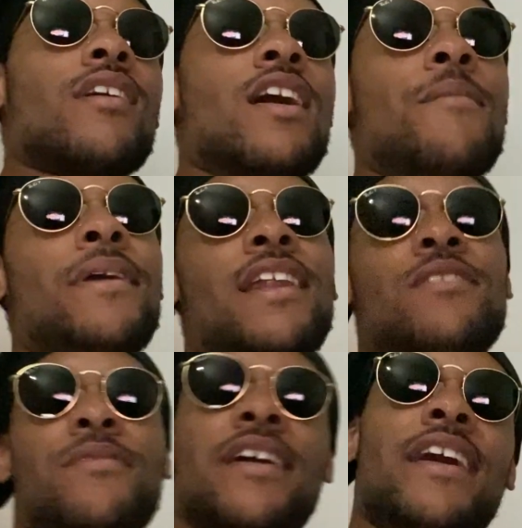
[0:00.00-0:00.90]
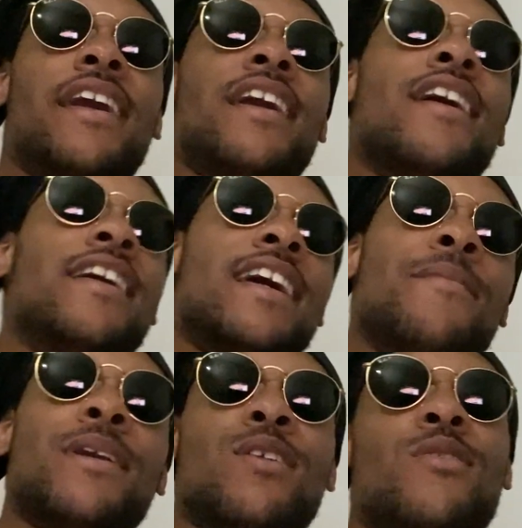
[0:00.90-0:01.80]
I'm in this right here, y'all. Y'all
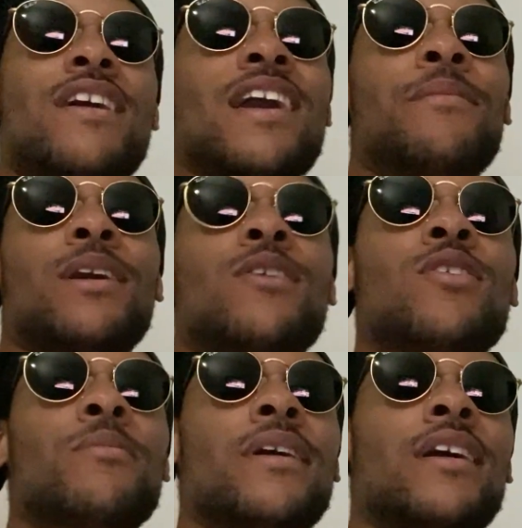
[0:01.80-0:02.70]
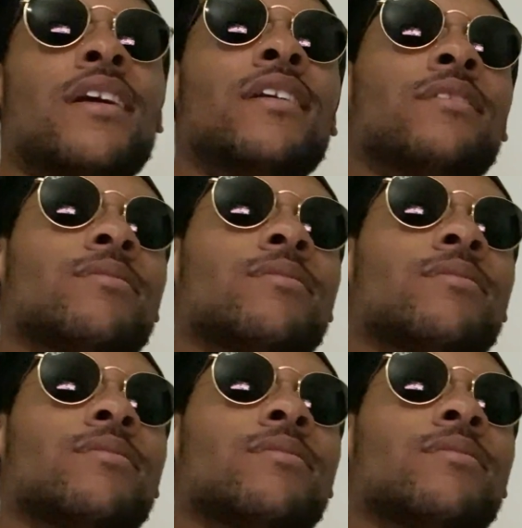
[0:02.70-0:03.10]
be cool. I be cool, man.